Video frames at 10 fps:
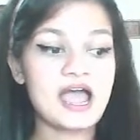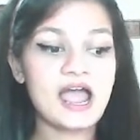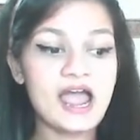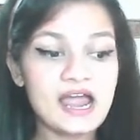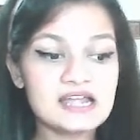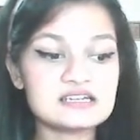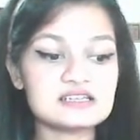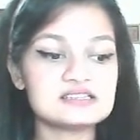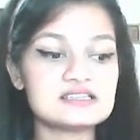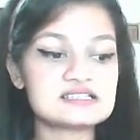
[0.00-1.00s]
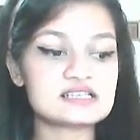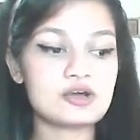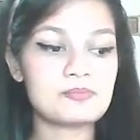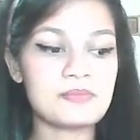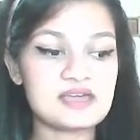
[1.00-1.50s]
and this
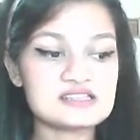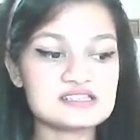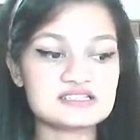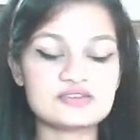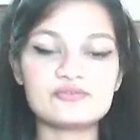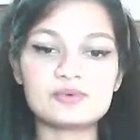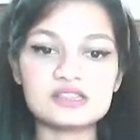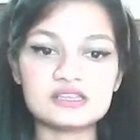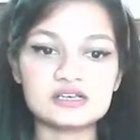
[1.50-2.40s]
commenced with